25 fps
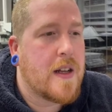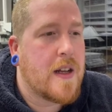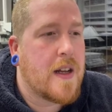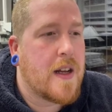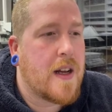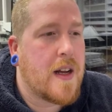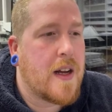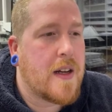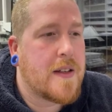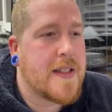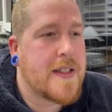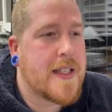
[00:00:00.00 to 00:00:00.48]

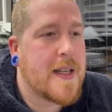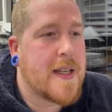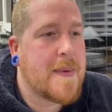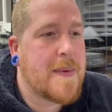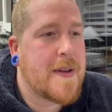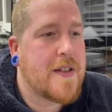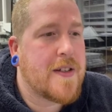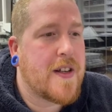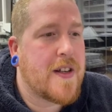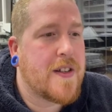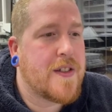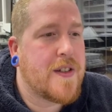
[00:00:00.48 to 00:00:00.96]
Uh, I was thinking
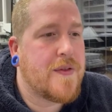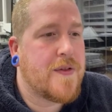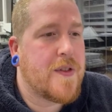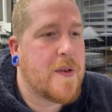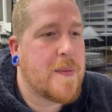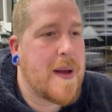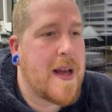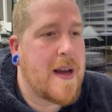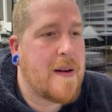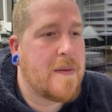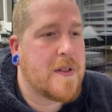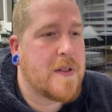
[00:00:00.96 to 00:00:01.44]
about transferring
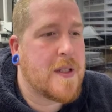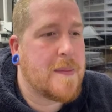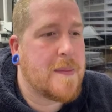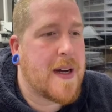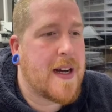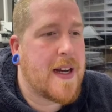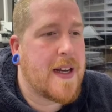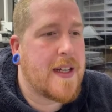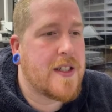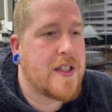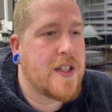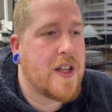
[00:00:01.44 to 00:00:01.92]
from Help to
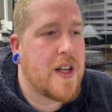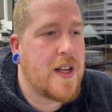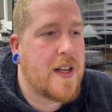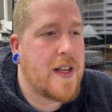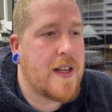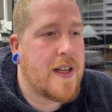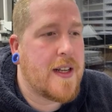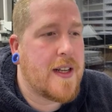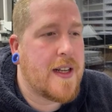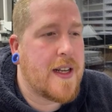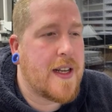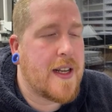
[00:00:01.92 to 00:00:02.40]
Buy
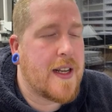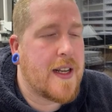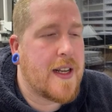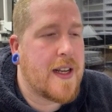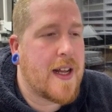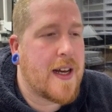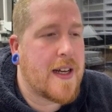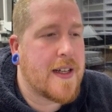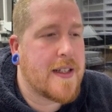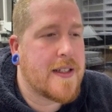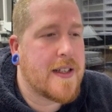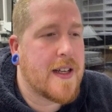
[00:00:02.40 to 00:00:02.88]
to
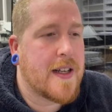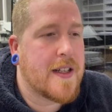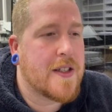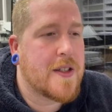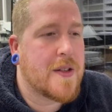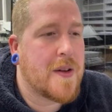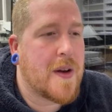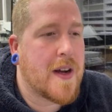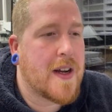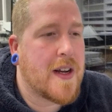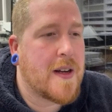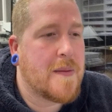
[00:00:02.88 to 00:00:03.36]
LISA
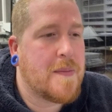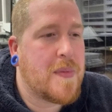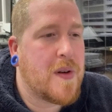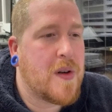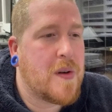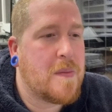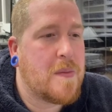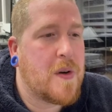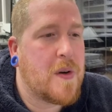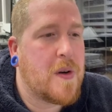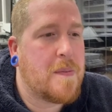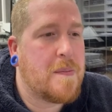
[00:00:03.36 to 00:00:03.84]
so I can
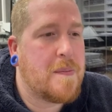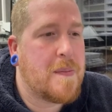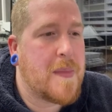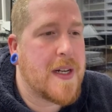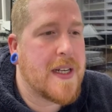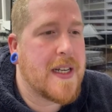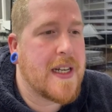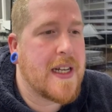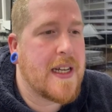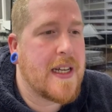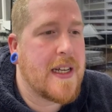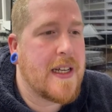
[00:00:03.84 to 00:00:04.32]
put more
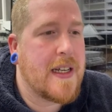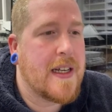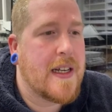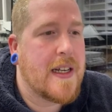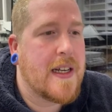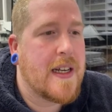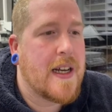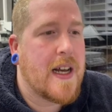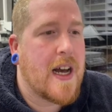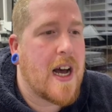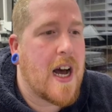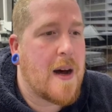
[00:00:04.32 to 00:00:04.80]
money
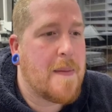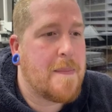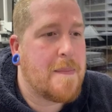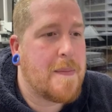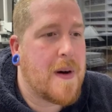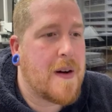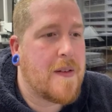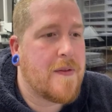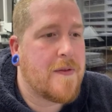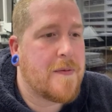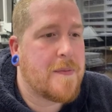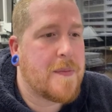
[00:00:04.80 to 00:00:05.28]
a
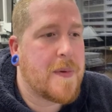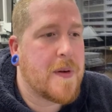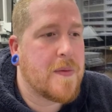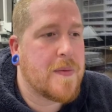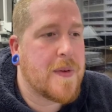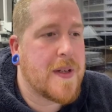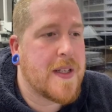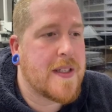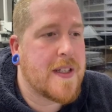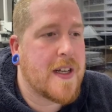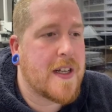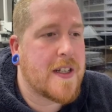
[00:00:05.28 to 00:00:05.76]
month, but
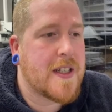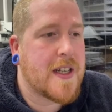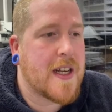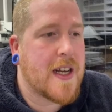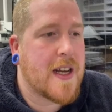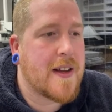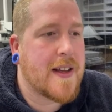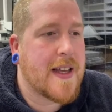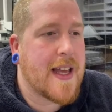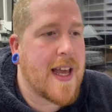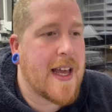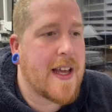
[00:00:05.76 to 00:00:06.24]
researching
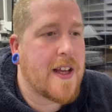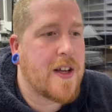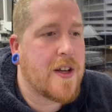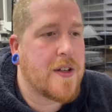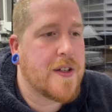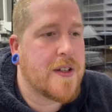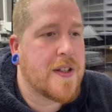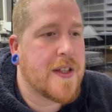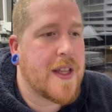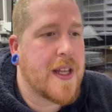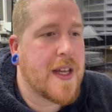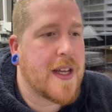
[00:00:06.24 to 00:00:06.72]
I'm getting
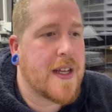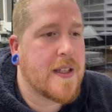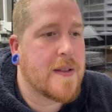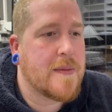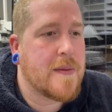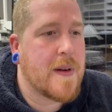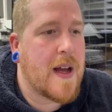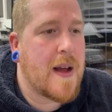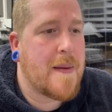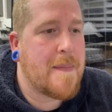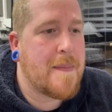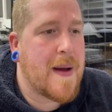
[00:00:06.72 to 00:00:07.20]
good things
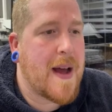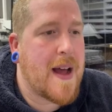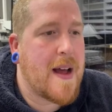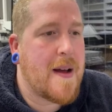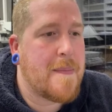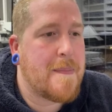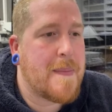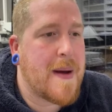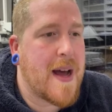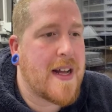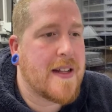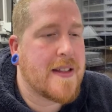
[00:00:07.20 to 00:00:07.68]
and
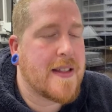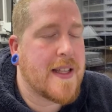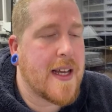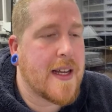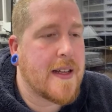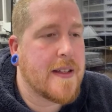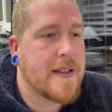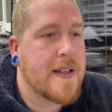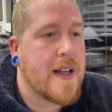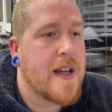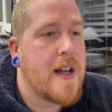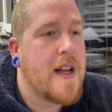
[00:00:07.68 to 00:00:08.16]
bad bad
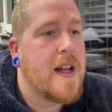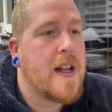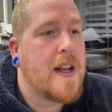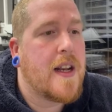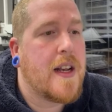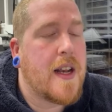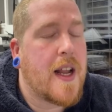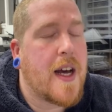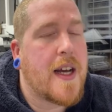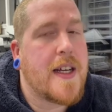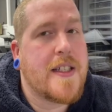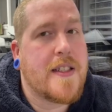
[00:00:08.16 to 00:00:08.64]
things.
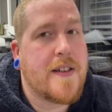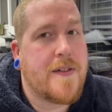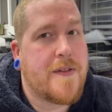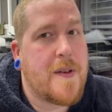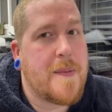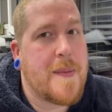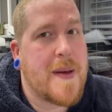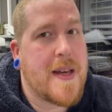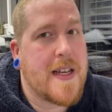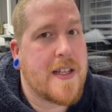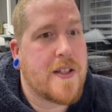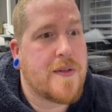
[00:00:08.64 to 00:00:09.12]
LISA
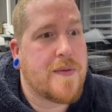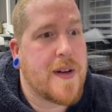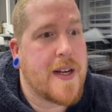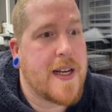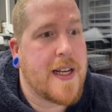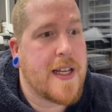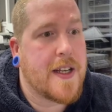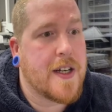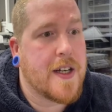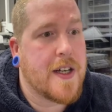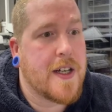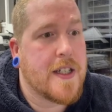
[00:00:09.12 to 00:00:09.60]
for me is
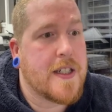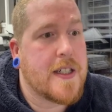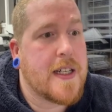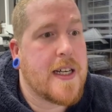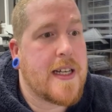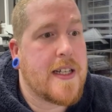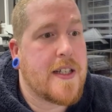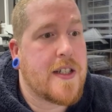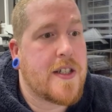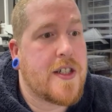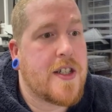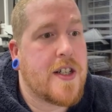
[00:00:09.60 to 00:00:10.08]
really good.
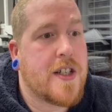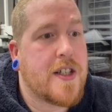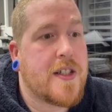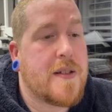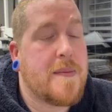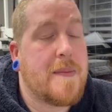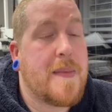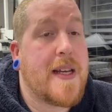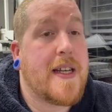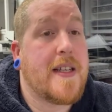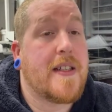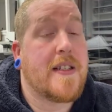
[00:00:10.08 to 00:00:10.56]
It
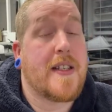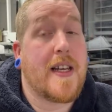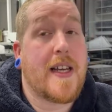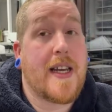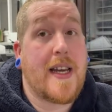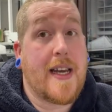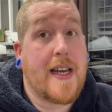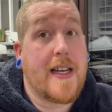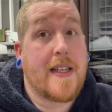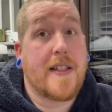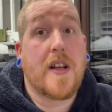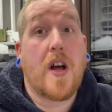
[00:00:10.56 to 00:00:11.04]
just means that
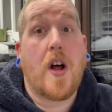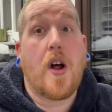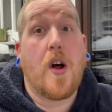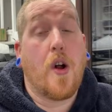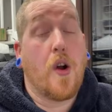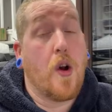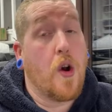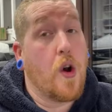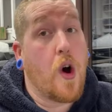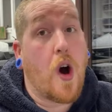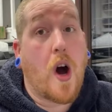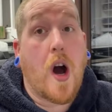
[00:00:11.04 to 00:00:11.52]
it is
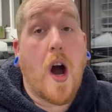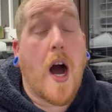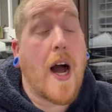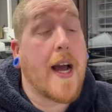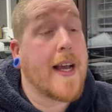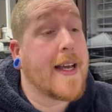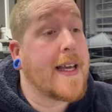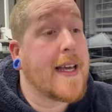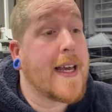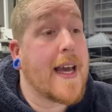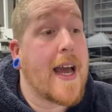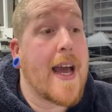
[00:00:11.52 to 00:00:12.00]
a lot.
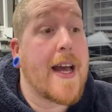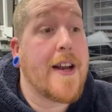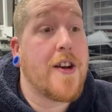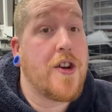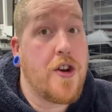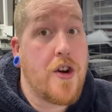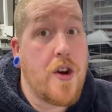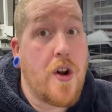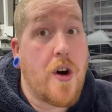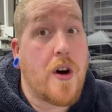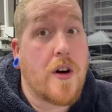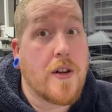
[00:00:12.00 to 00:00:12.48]
I
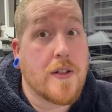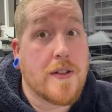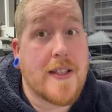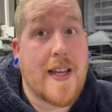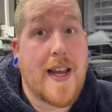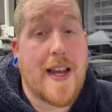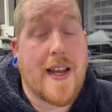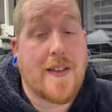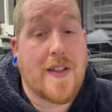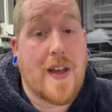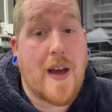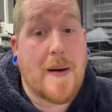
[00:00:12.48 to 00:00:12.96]
cannot
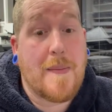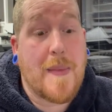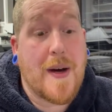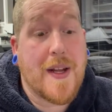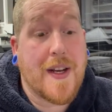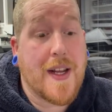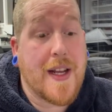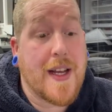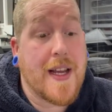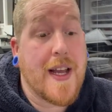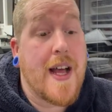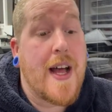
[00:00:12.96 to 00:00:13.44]
take that
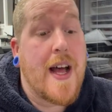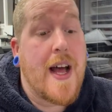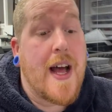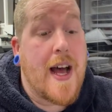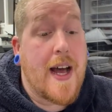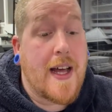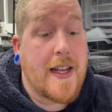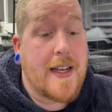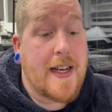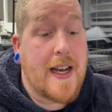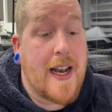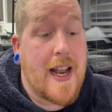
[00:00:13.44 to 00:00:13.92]
money
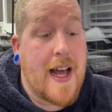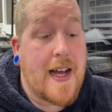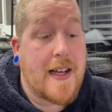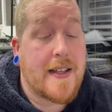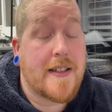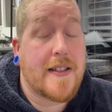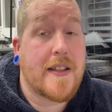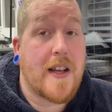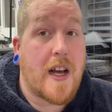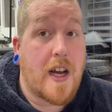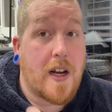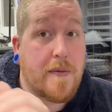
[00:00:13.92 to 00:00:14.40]

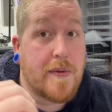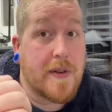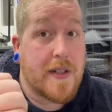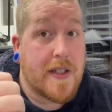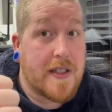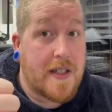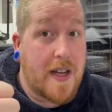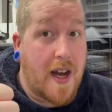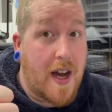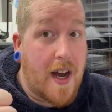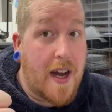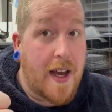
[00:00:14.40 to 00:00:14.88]
unless I
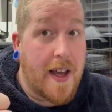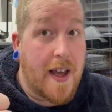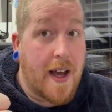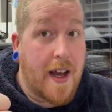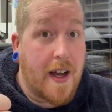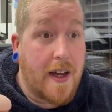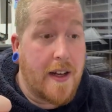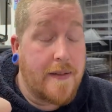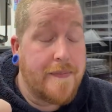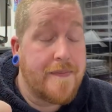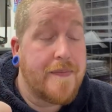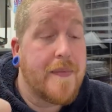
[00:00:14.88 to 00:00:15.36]

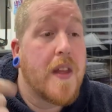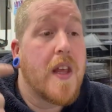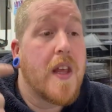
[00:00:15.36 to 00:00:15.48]
retire